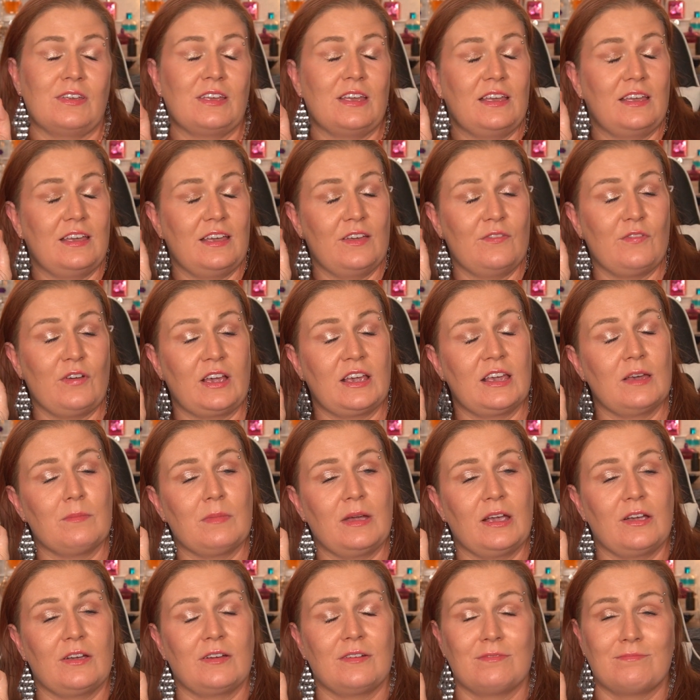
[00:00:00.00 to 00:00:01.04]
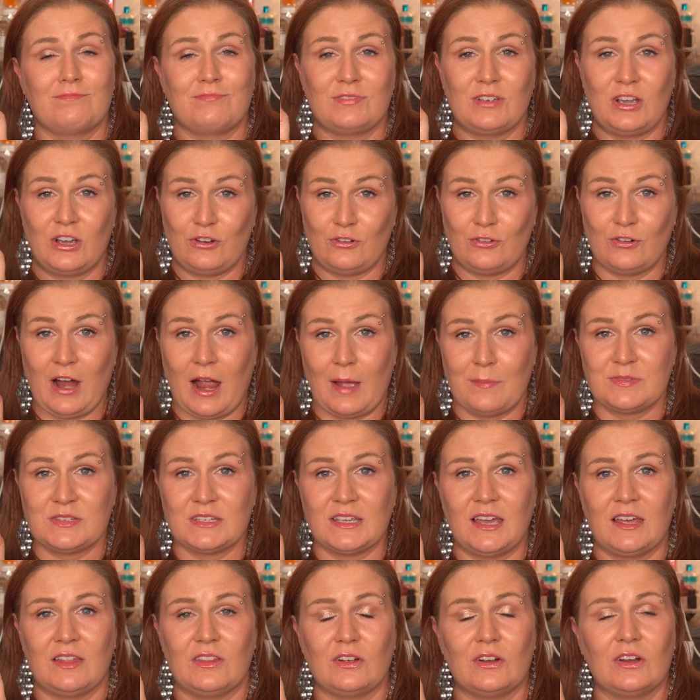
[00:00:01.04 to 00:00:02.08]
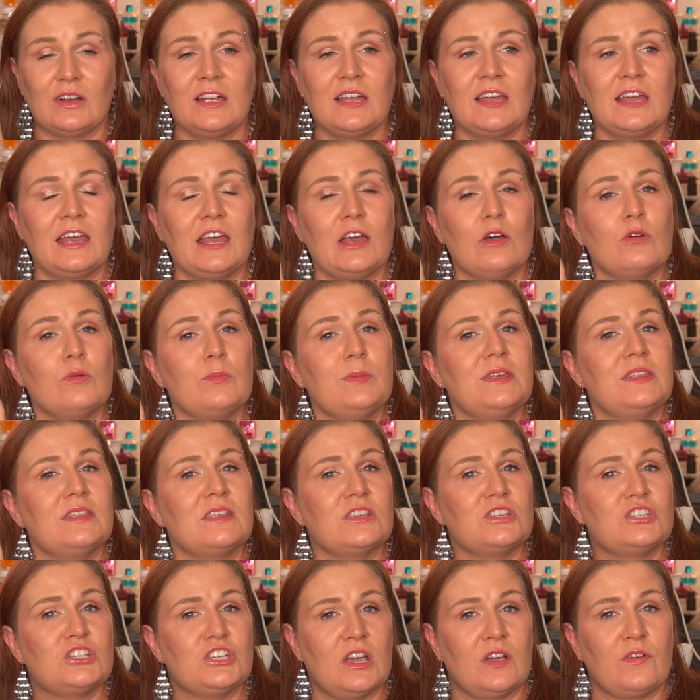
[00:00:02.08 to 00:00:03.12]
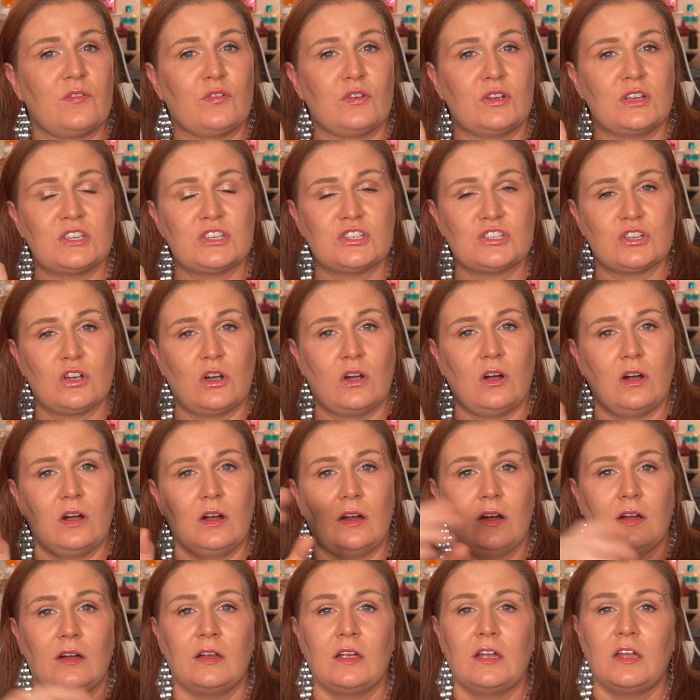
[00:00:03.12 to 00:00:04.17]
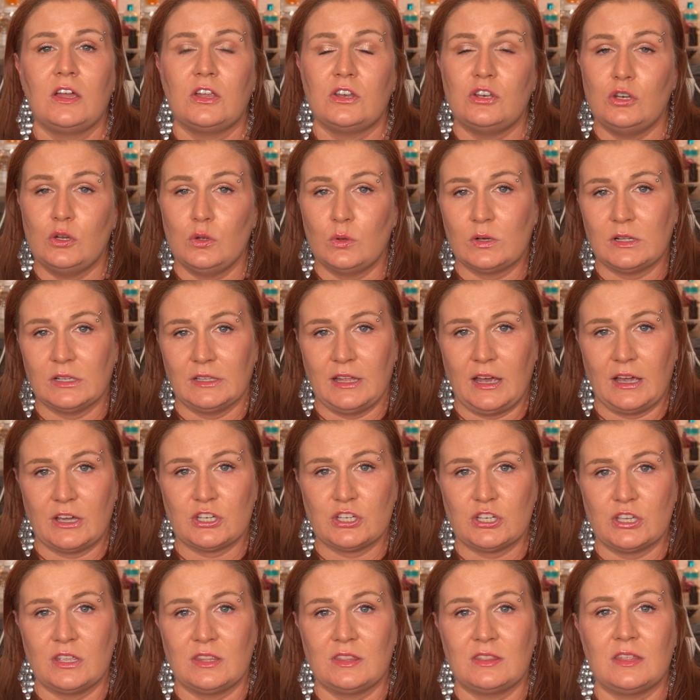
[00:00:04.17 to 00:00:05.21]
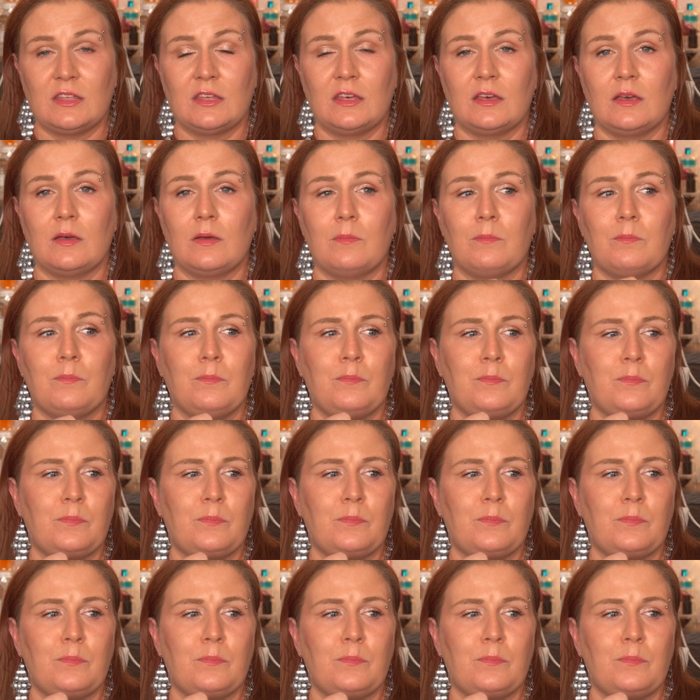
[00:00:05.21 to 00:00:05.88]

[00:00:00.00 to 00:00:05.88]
if I get my crap together, it will be the Jeffree Star new collection.